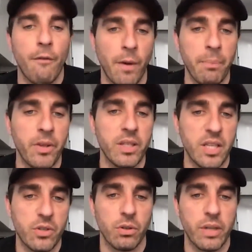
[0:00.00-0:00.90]
from the
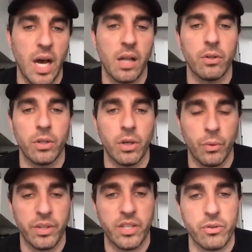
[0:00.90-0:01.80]
digital dollar
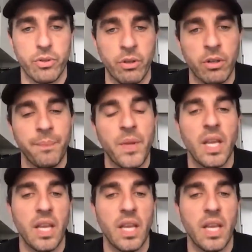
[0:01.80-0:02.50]
or digital euro,